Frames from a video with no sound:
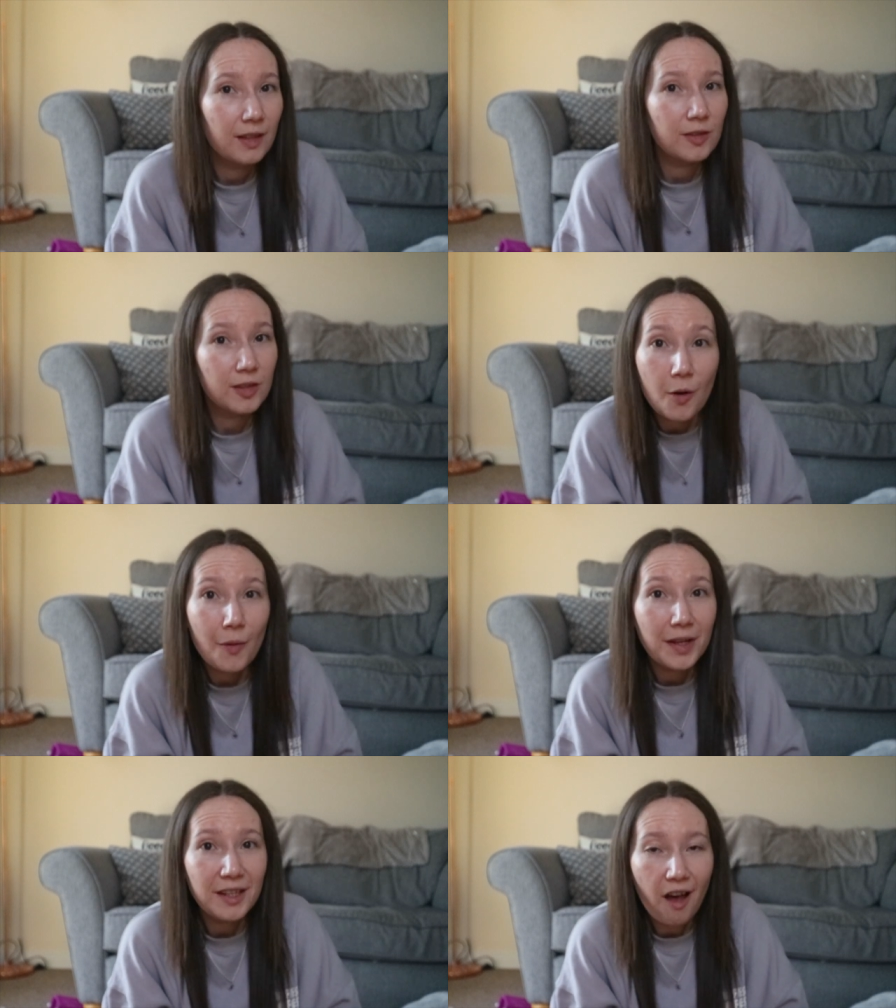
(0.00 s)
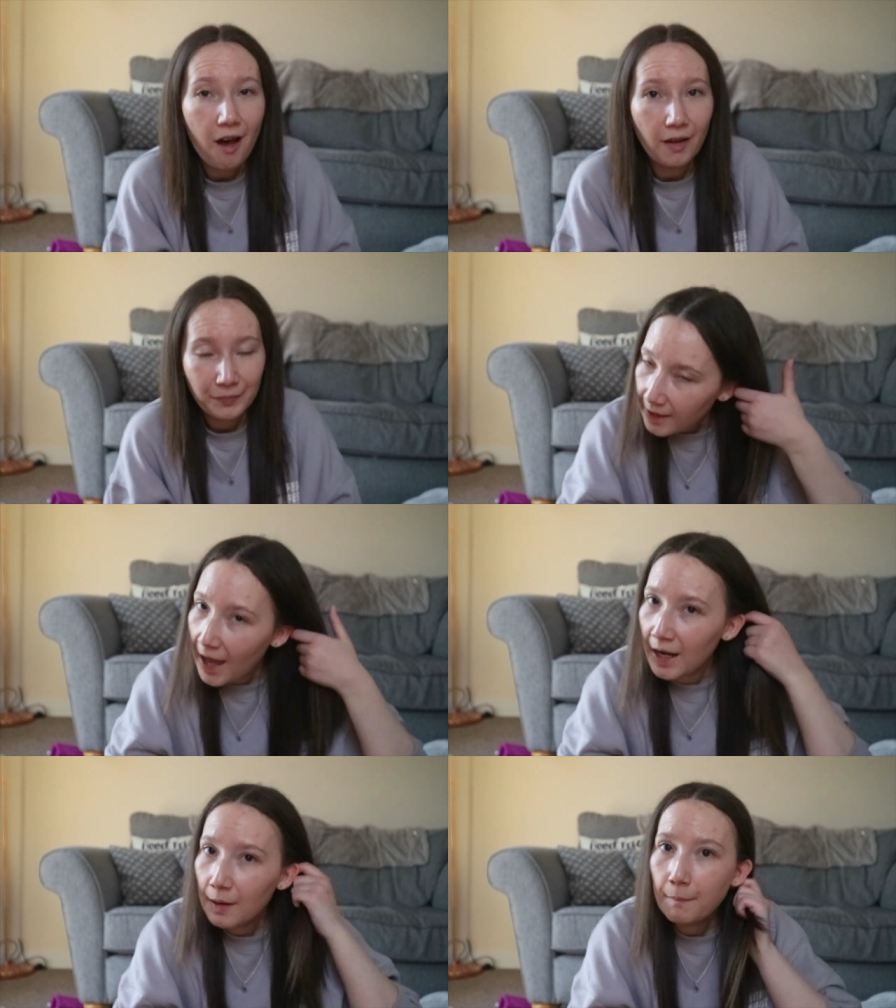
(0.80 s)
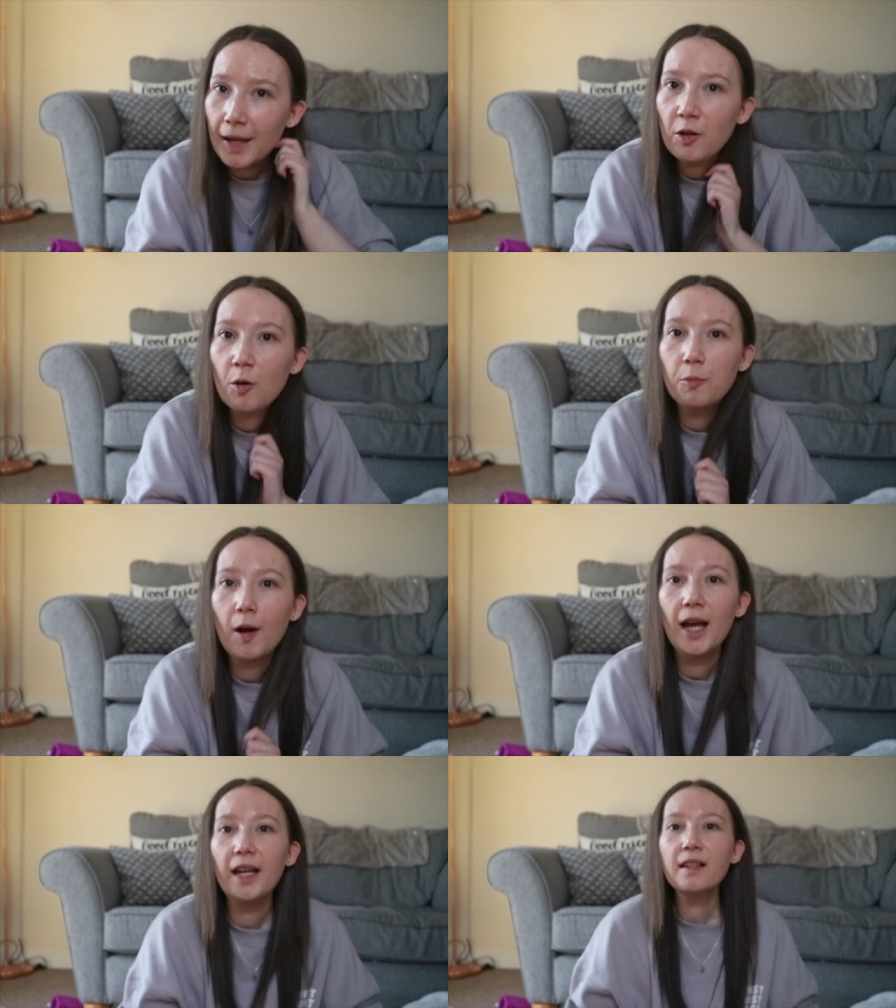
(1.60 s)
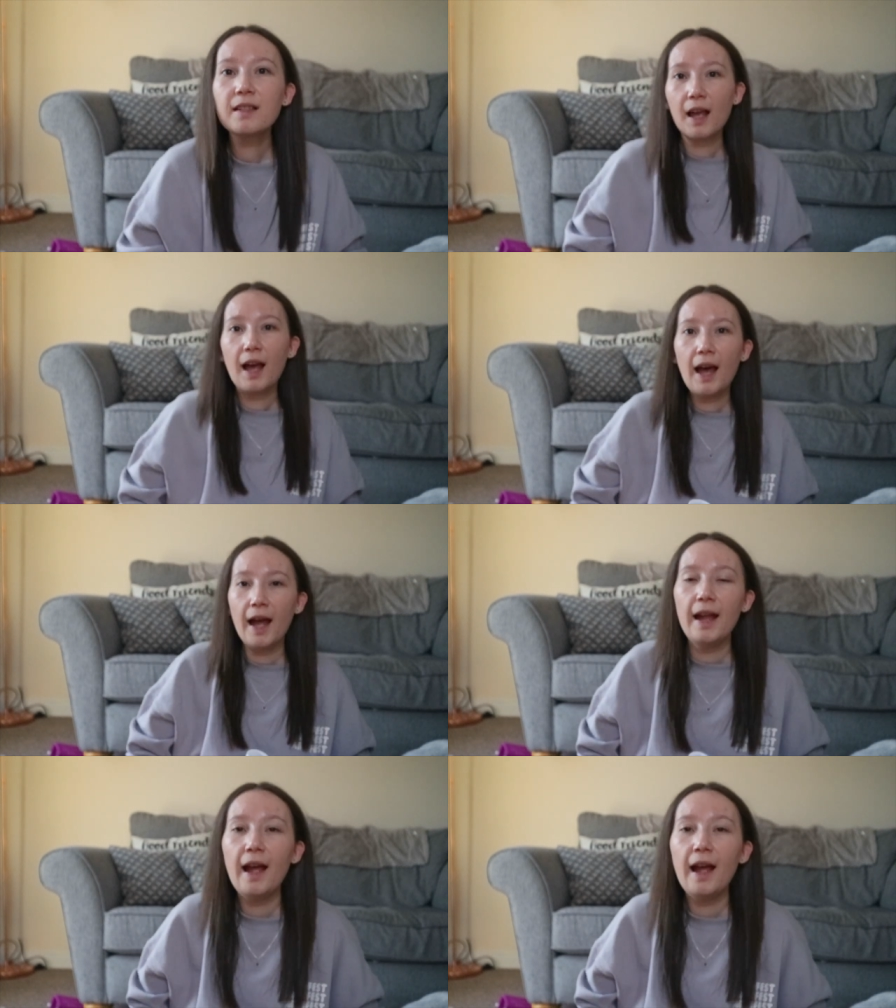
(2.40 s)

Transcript: So yeah. Then makeup wise, I